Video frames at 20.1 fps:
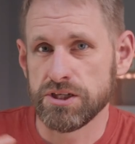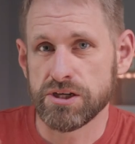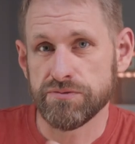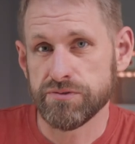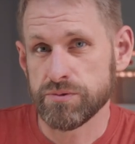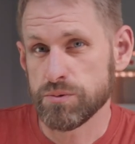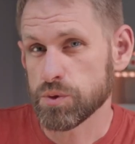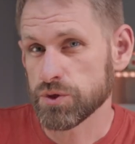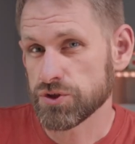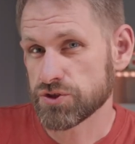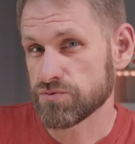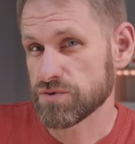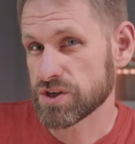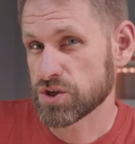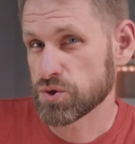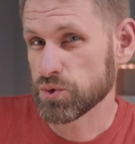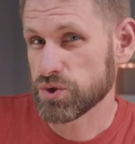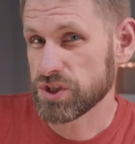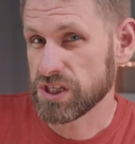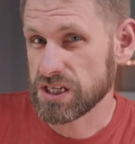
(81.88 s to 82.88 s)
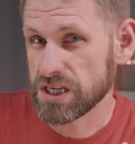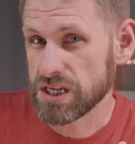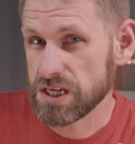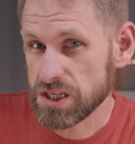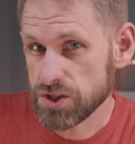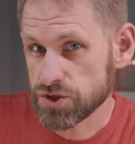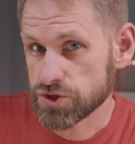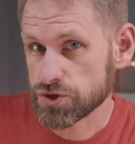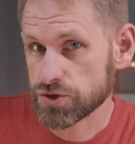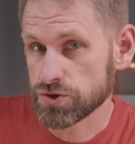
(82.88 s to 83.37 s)
Now, if we want to record the
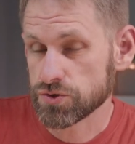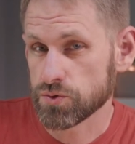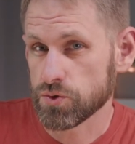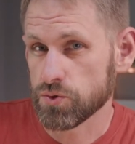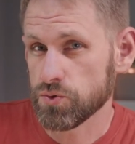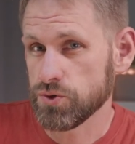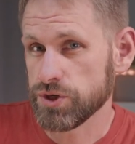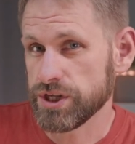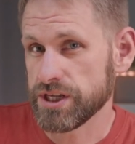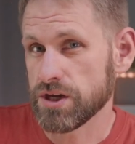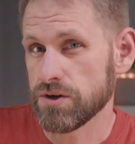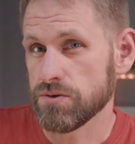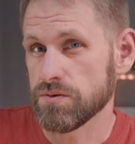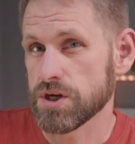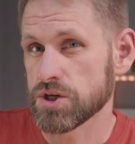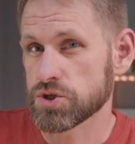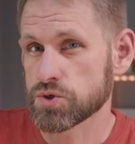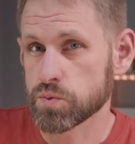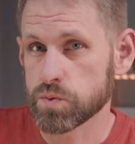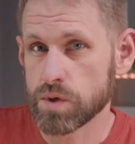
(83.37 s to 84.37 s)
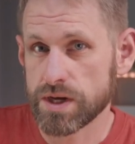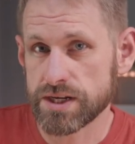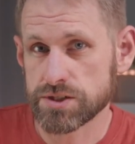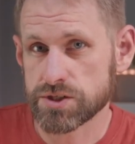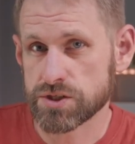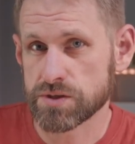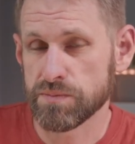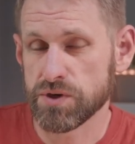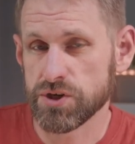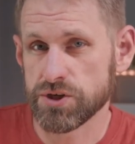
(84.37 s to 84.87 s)
internal audio as well
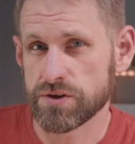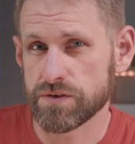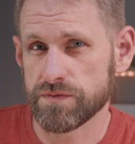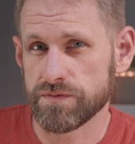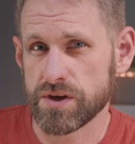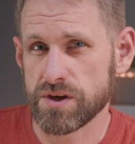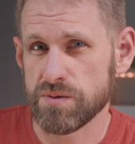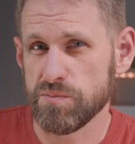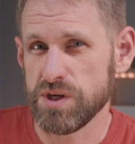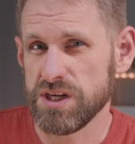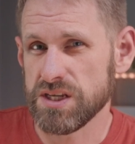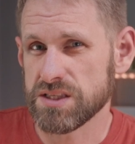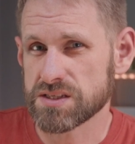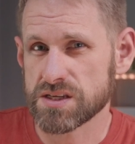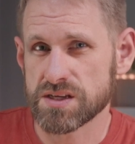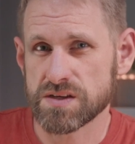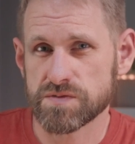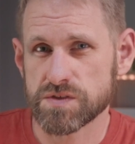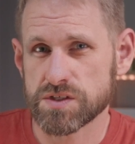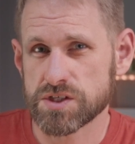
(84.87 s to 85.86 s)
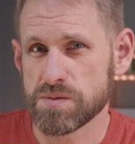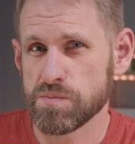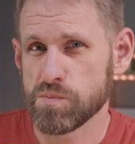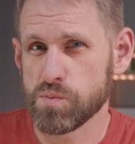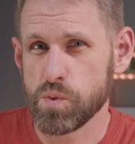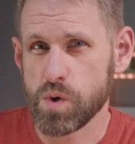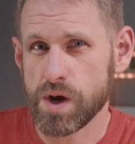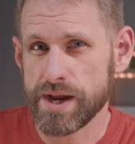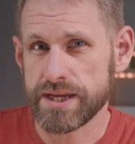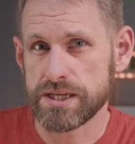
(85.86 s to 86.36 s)
as the microphone, we need to have
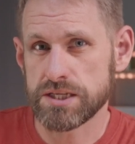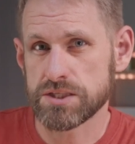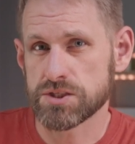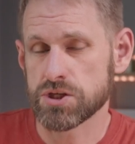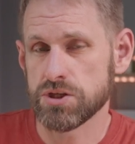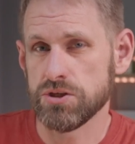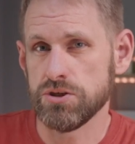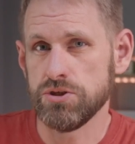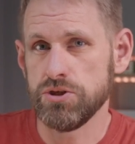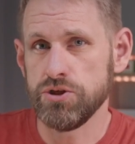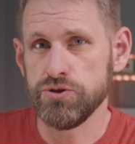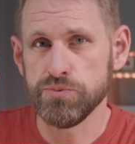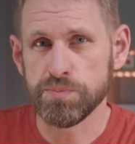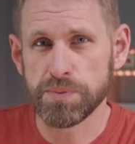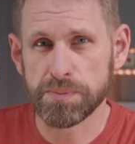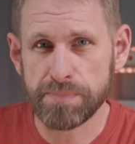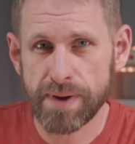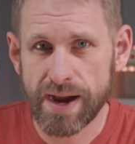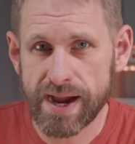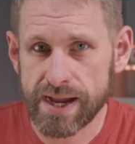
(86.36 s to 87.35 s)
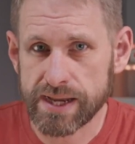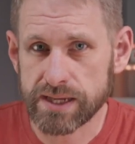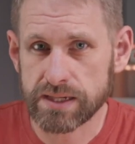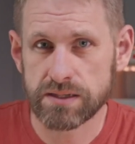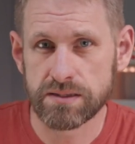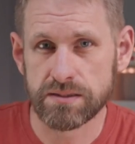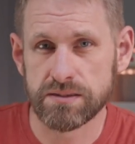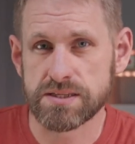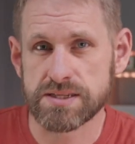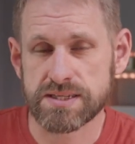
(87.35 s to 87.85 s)
some way to loop
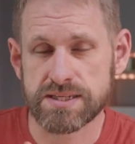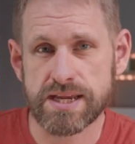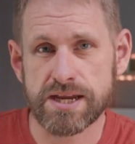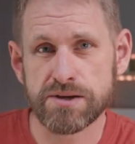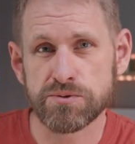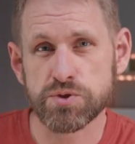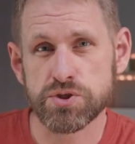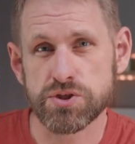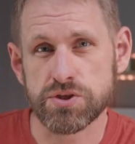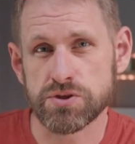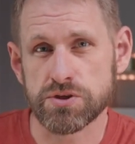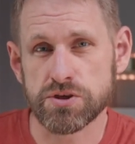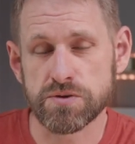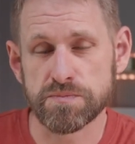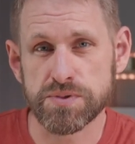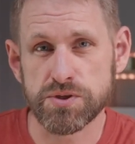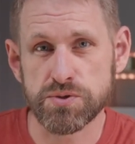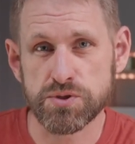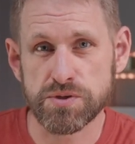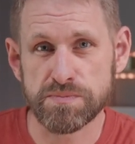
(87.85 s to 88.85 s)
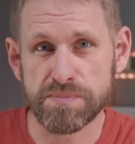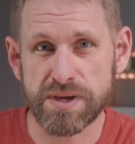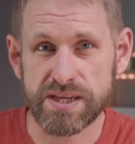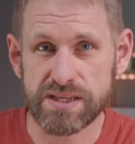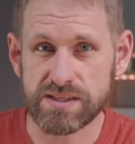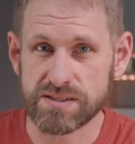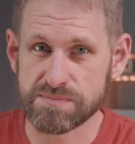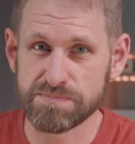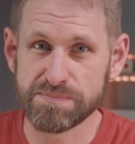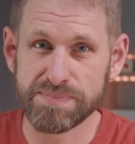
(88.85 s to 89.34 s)
back the sounds that the computer
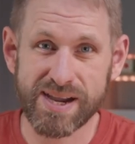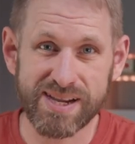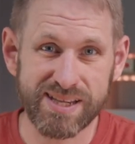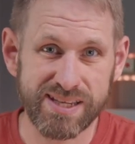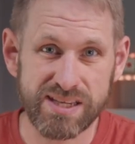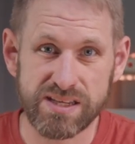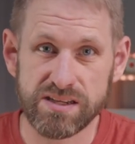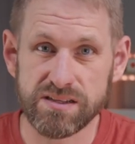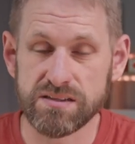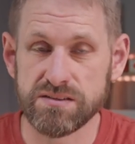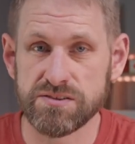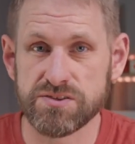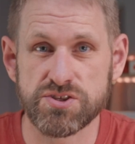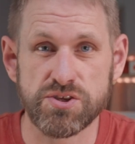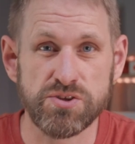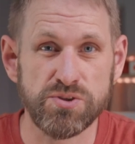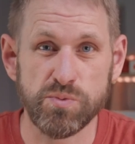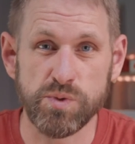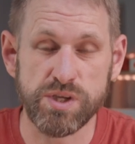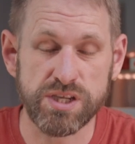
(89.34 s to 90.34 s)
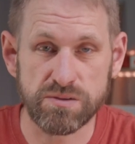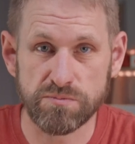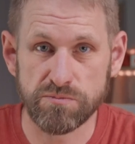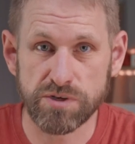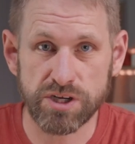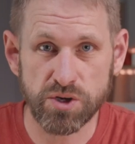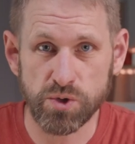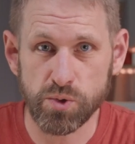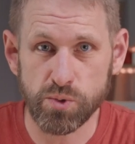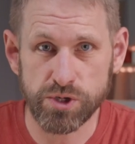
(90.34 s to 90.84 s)
makes back in so that we can
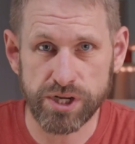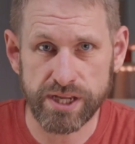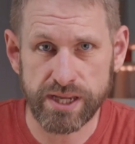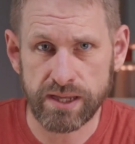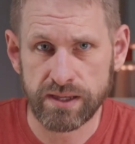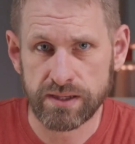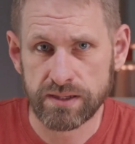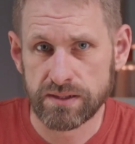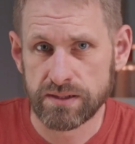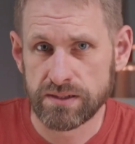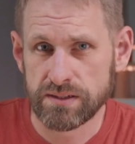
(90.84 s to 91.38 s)
record it.